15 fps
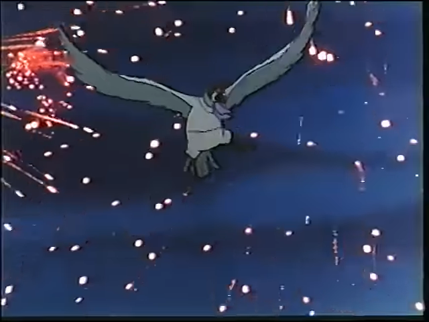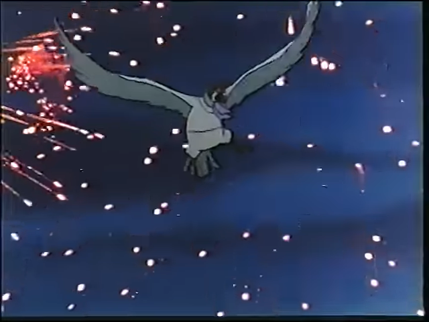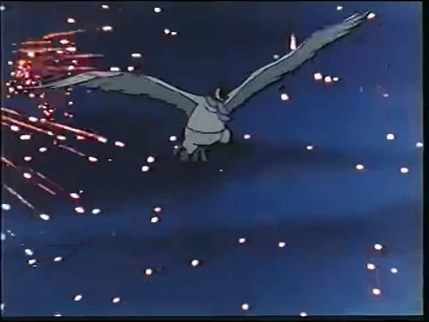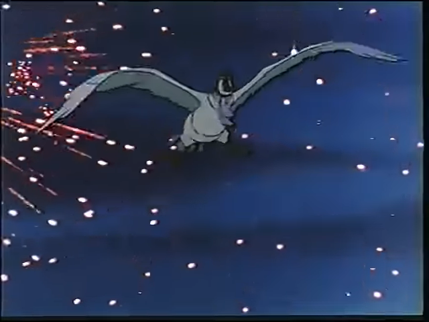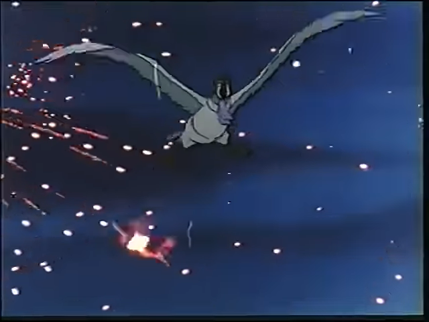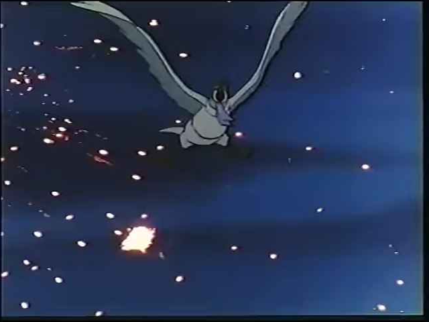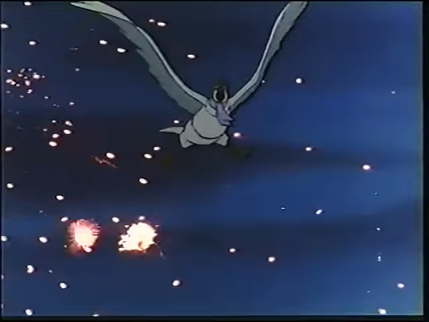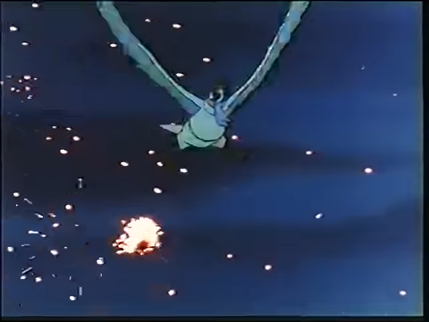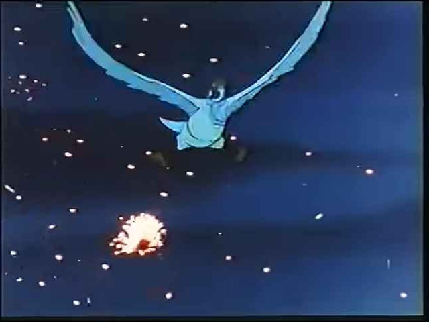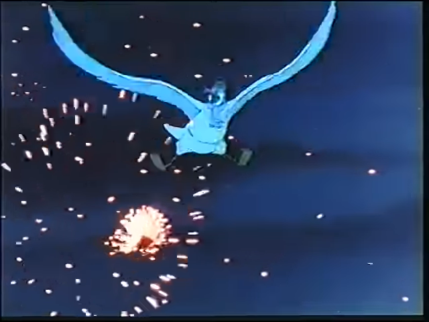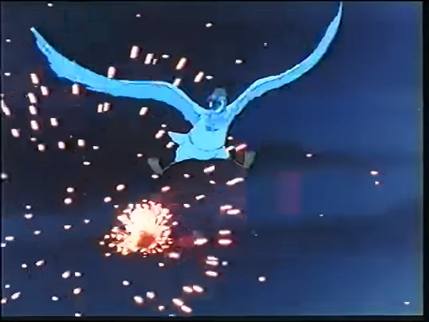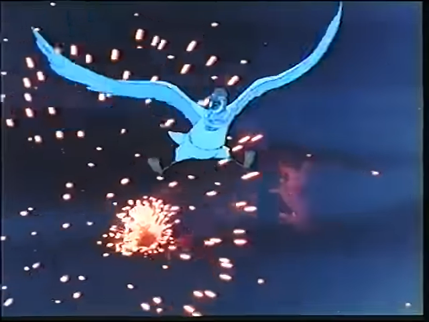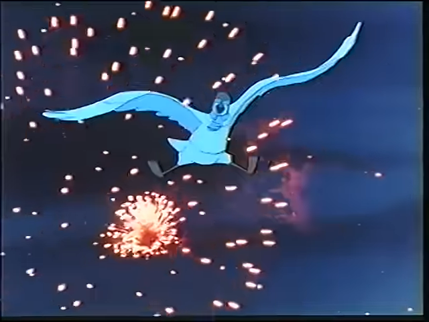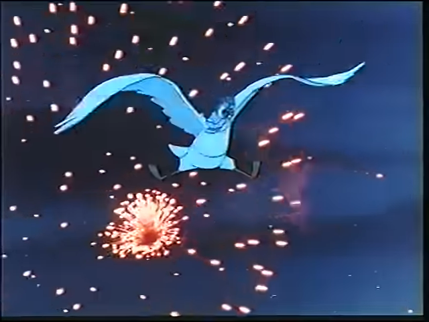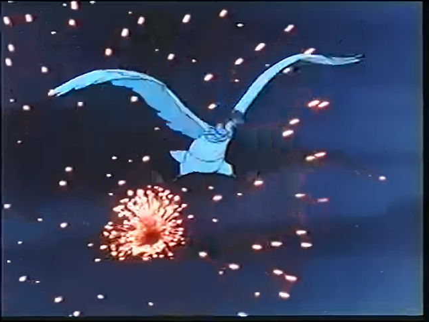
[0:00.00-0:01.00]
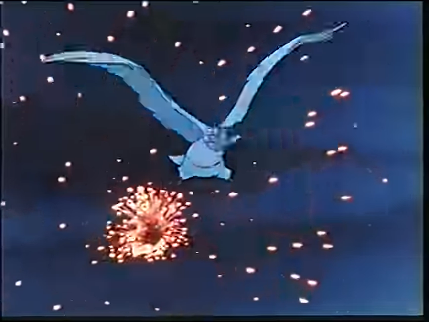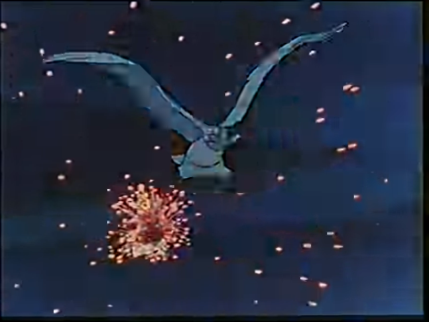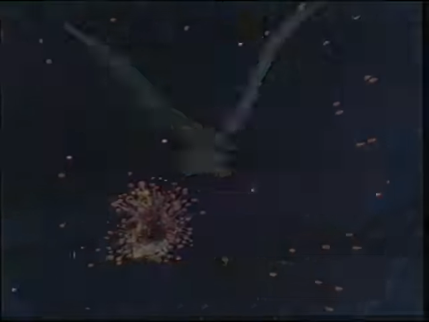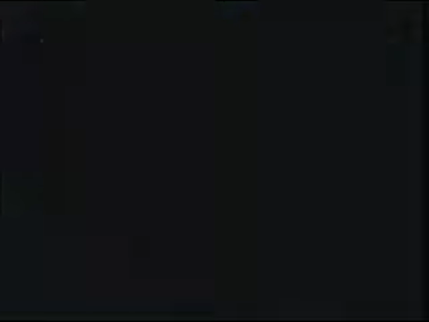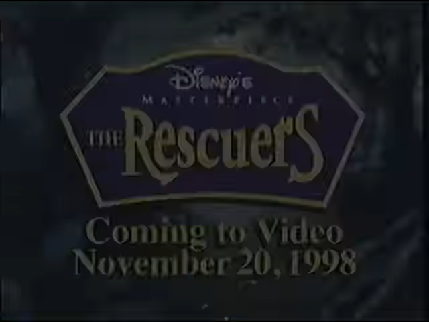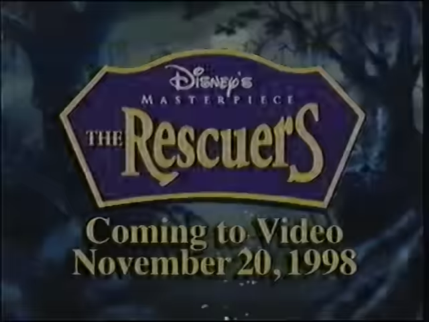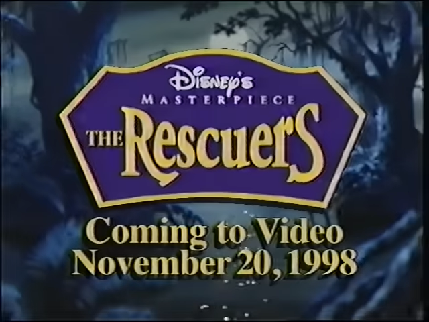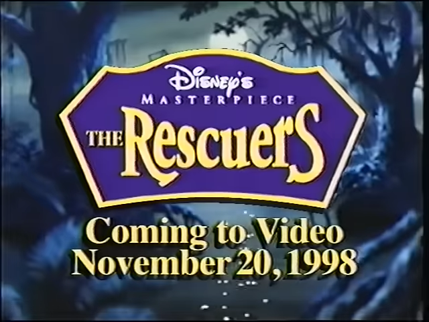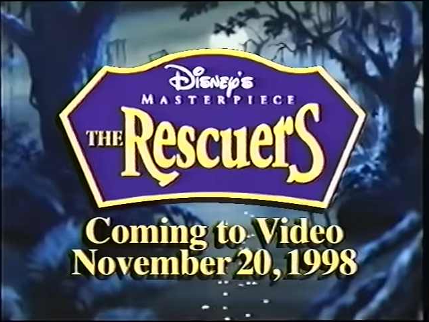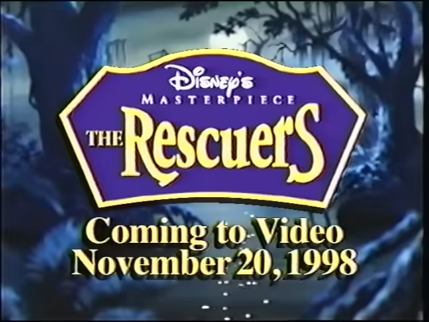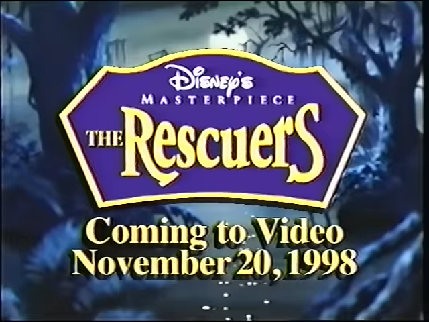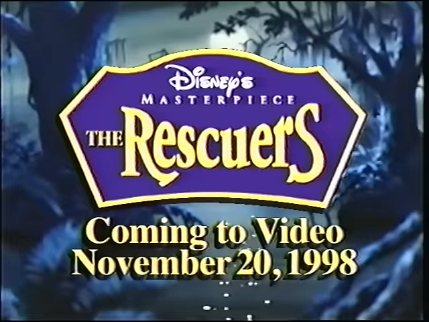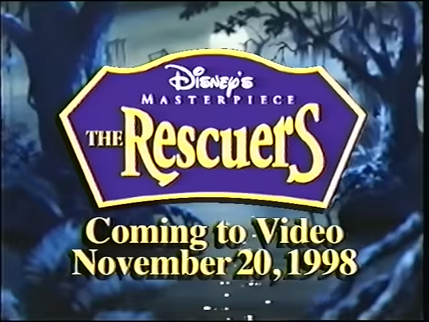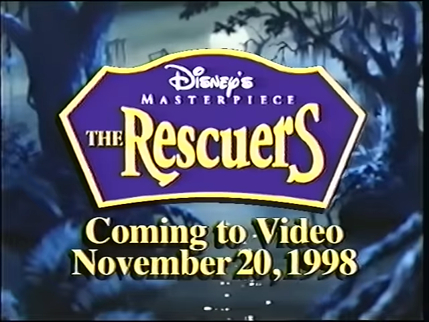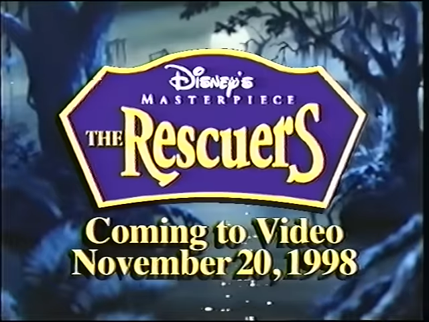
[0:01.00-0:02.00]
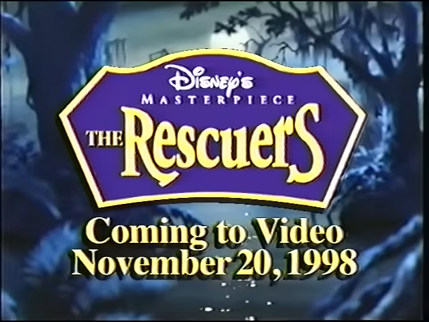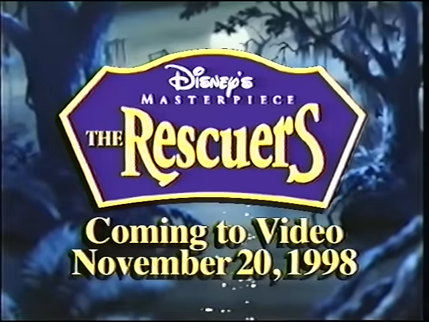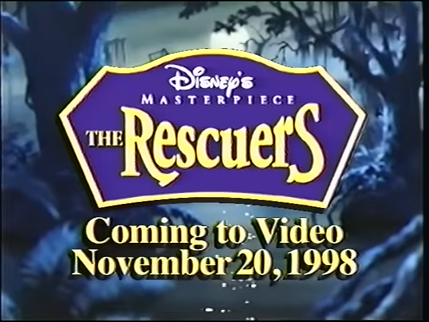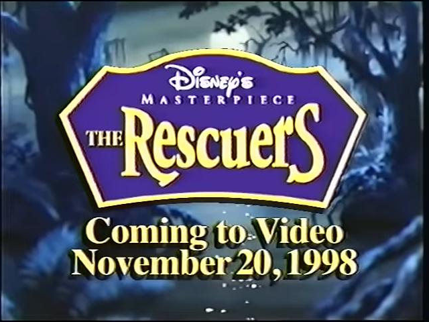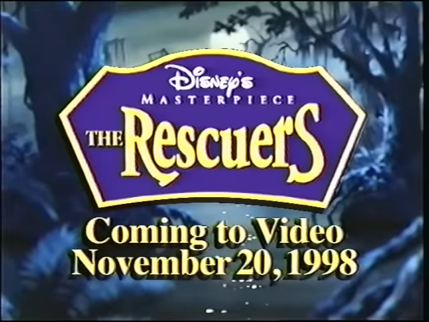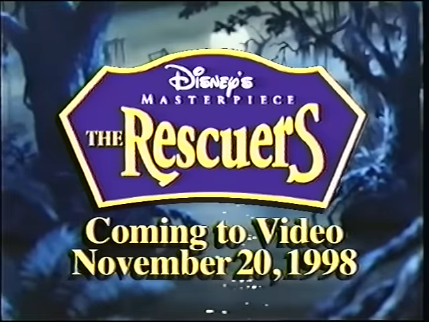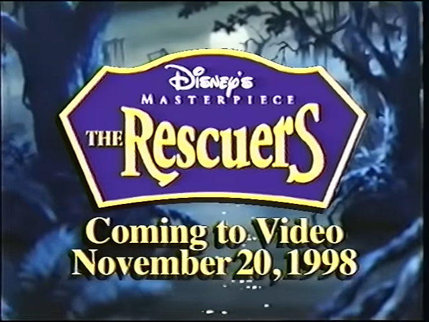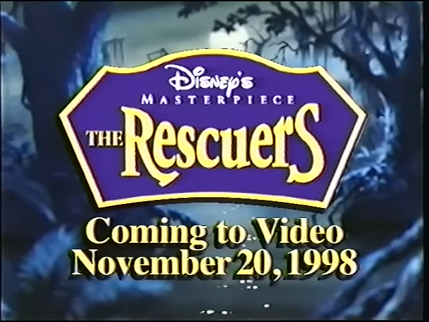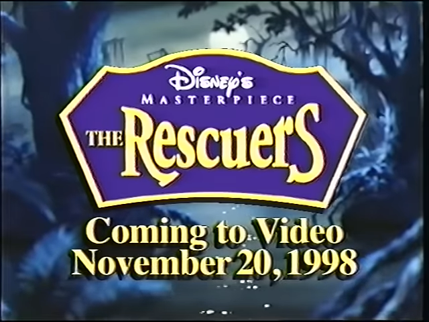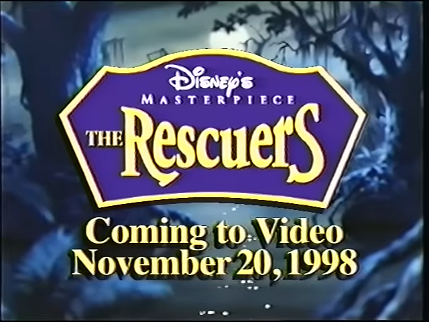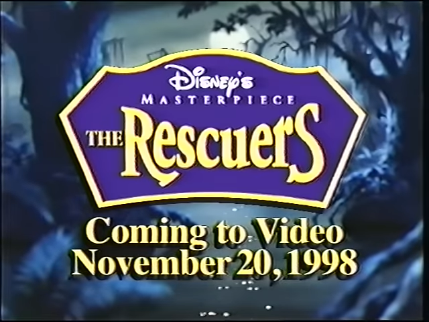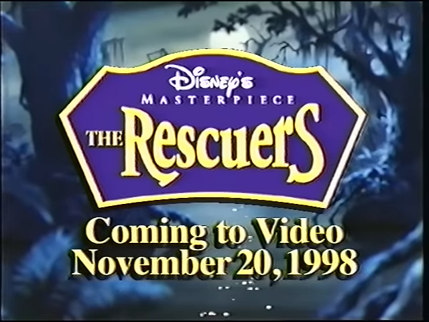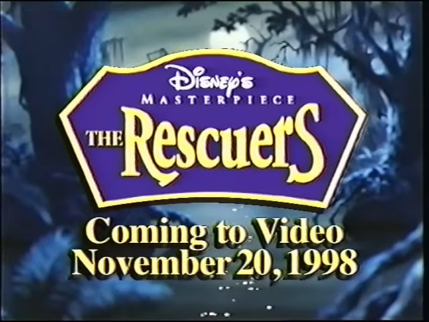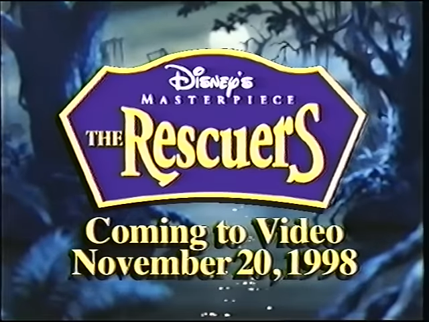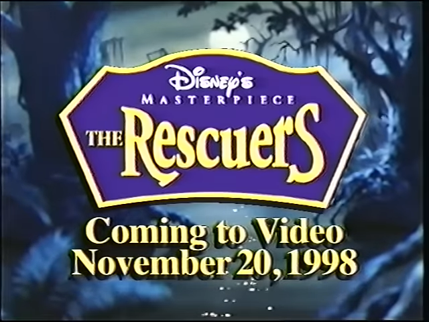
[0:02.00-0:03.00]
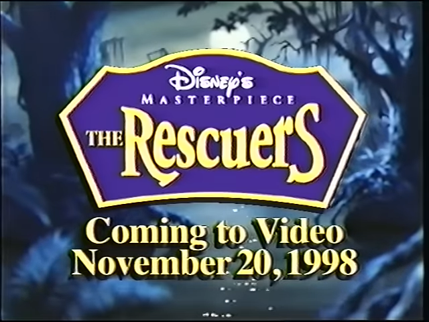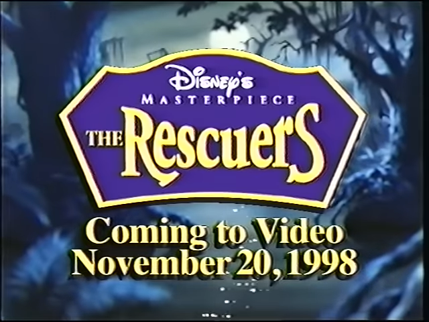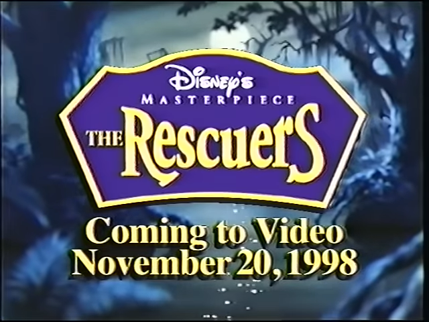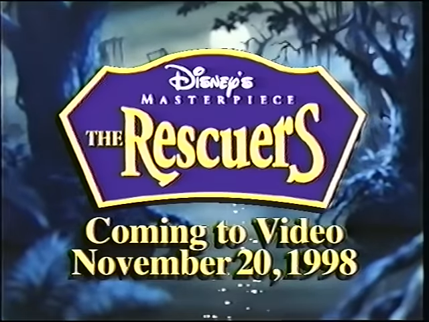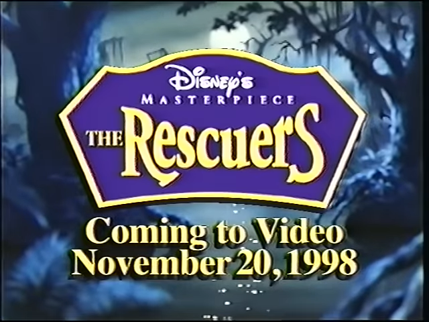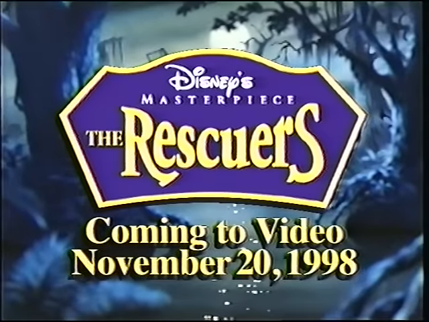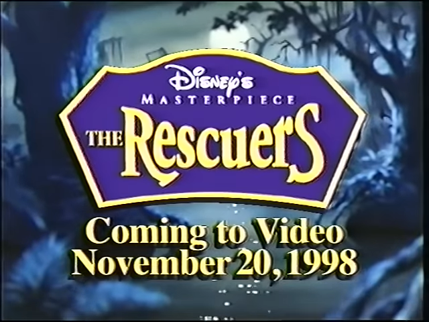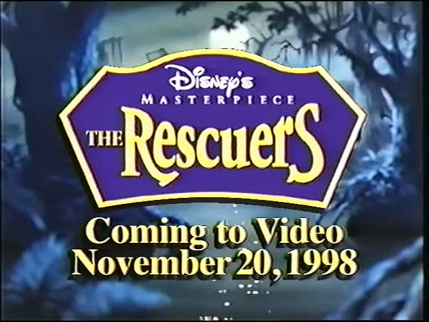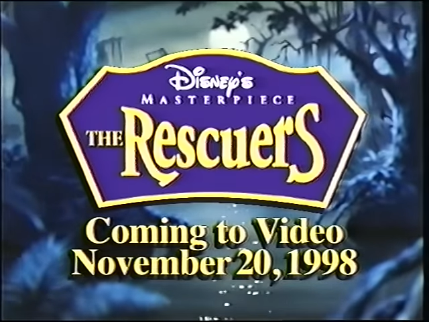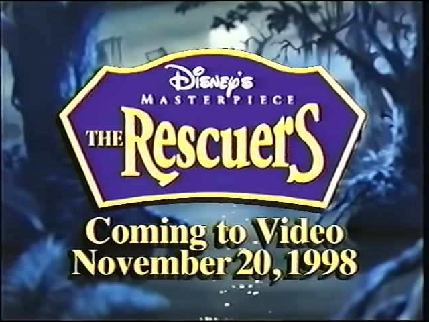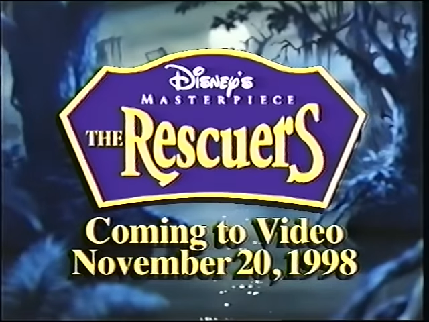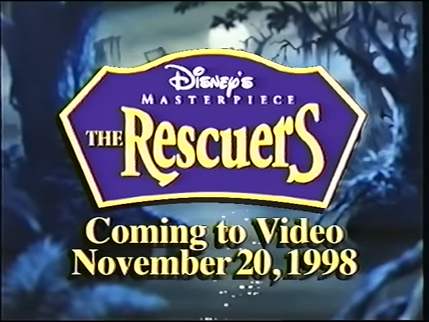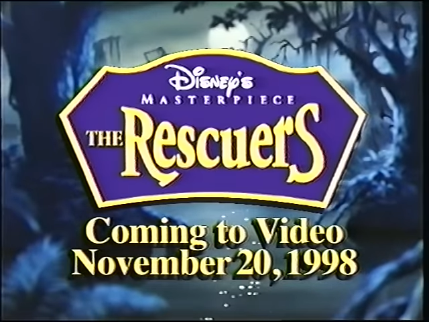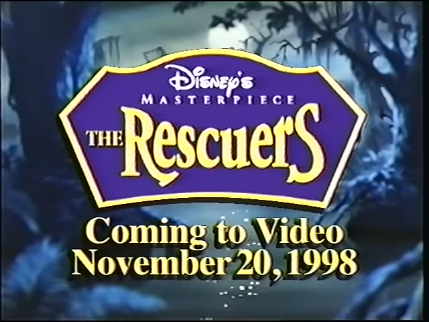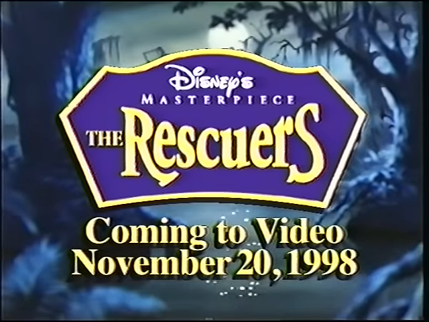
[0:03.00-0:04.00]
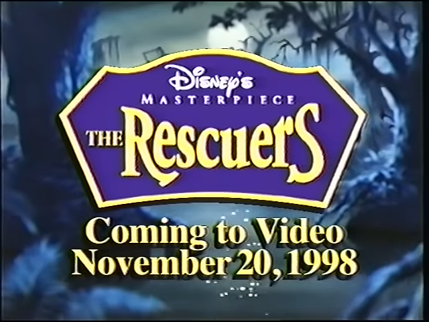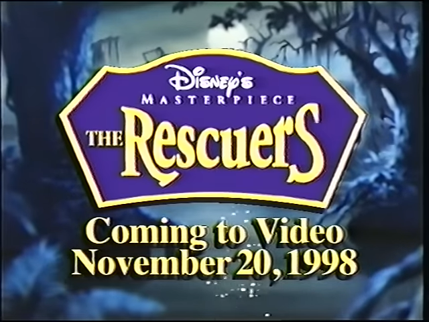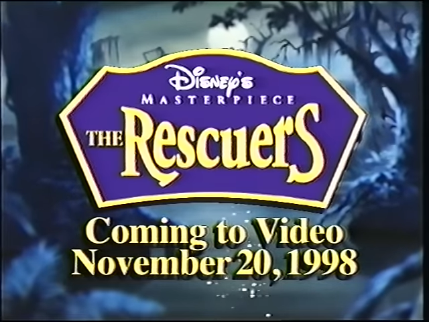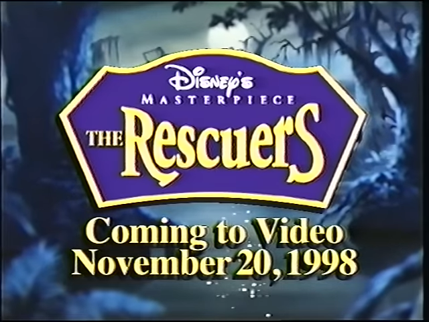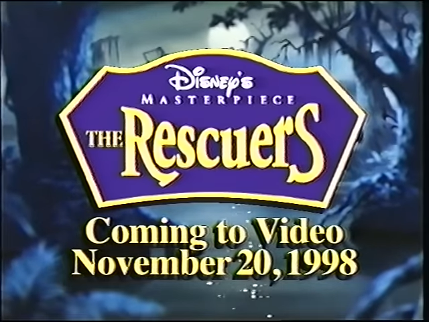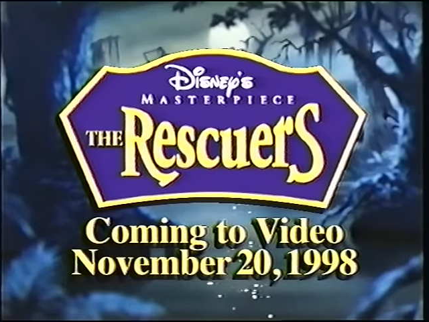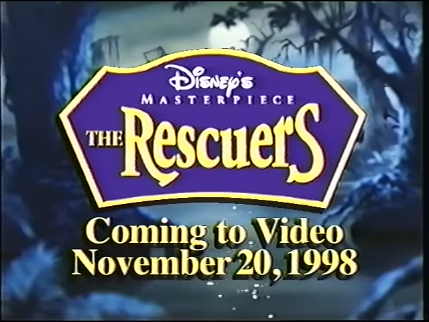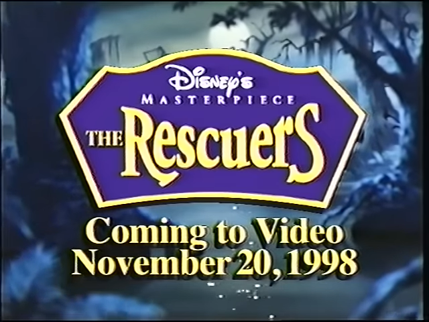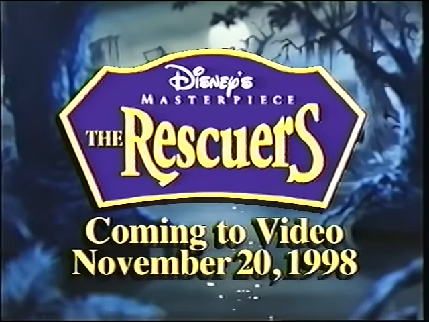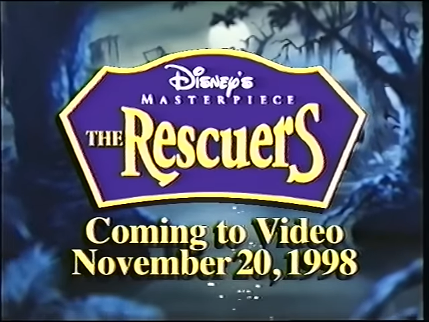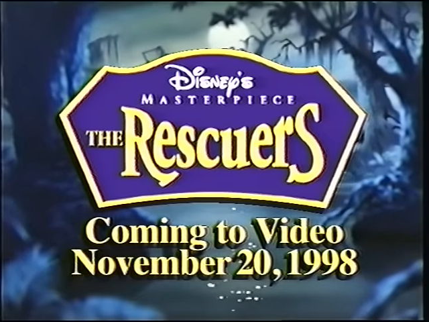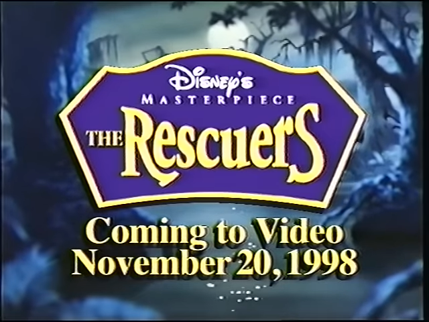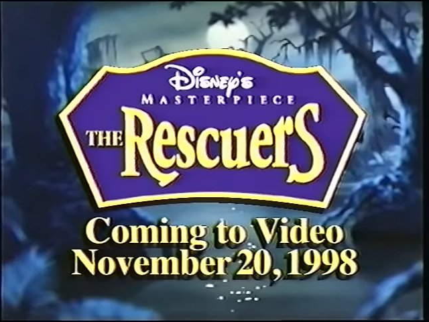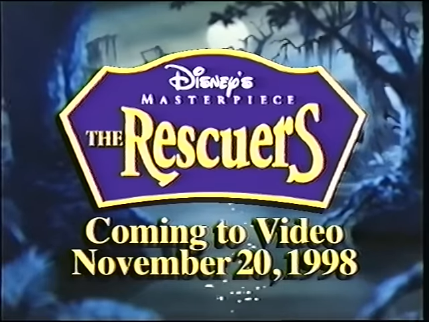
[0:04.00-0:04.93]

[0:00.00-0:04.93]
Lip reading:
No face is visible, so there are no lips to read.